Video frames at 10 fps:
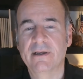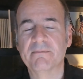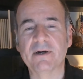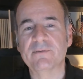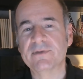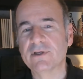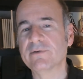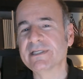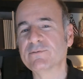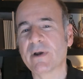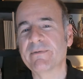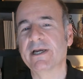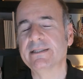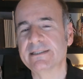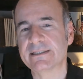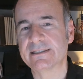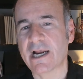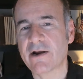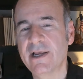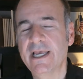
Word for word: But the only reason why we got this desire